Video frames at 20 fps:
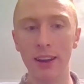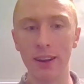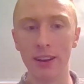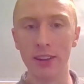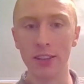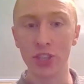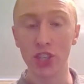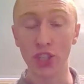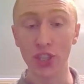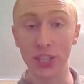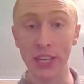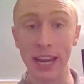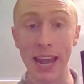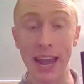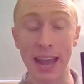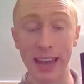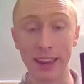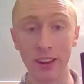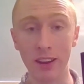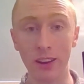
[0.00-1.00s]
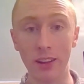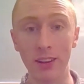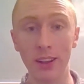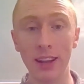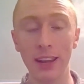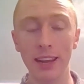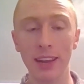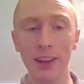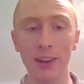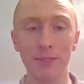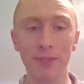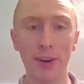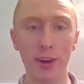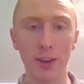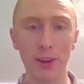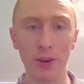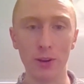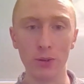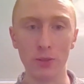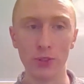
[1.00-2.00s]
Seattle and
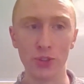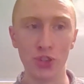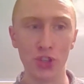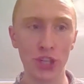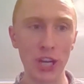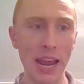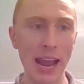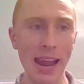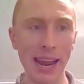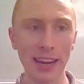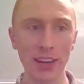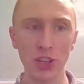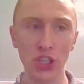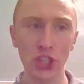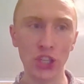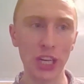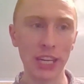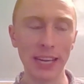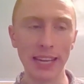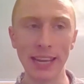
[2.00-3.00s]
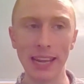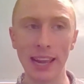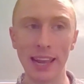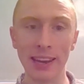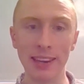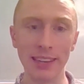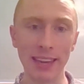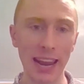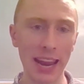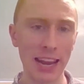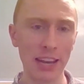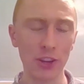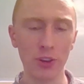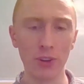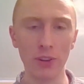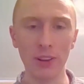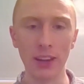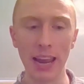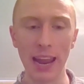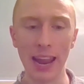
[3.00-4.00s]
follows Jack, Jenny, and
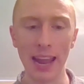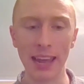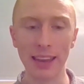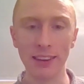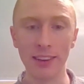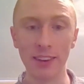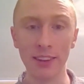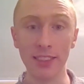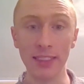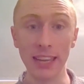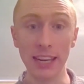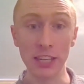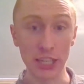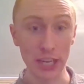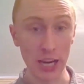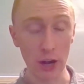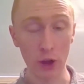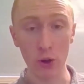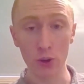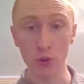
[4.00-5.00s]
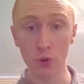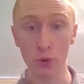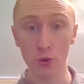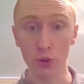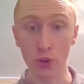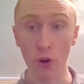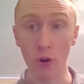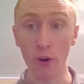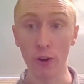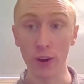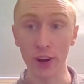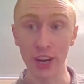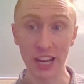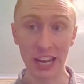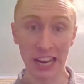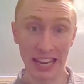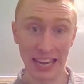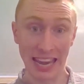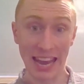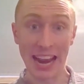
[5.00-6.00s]
Daniel. And these characters are
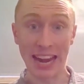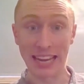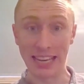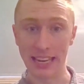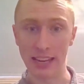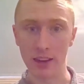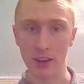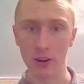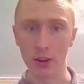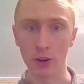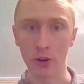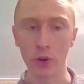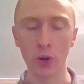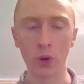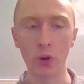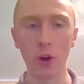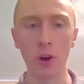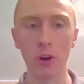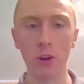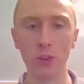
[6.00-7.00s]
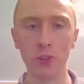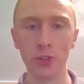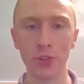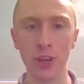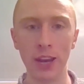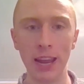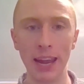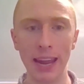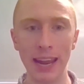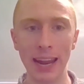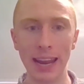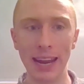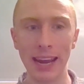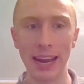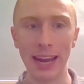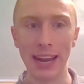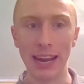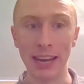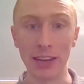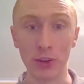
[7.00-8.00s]
connected across
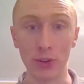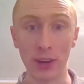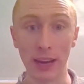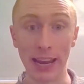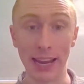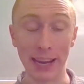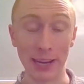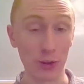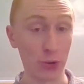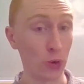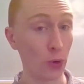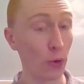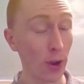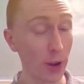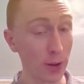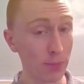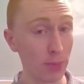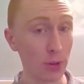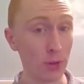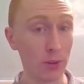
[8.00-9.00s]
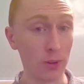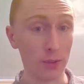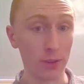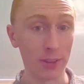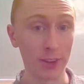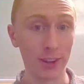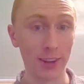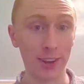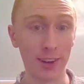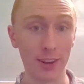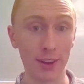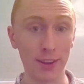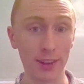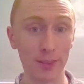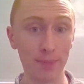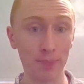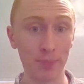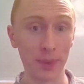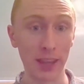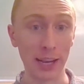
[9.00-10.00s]
an incredible
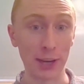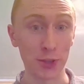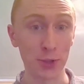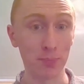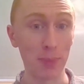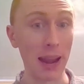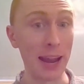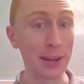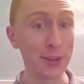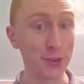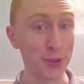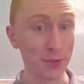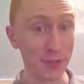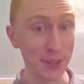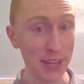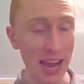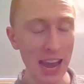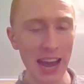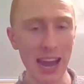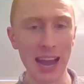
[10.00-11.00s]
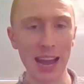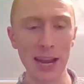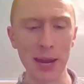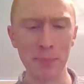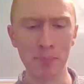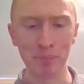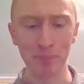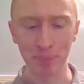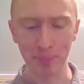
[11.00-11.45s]
expanse of time.